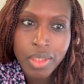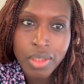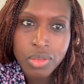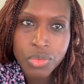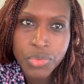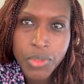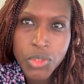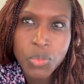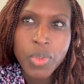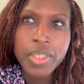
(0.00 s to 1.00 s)
The
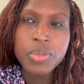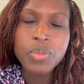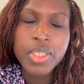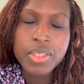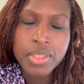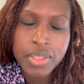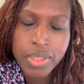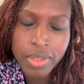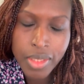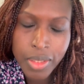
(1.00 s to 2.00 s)
first one
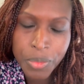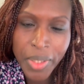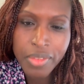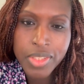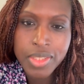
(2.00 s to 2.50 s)
was Graves'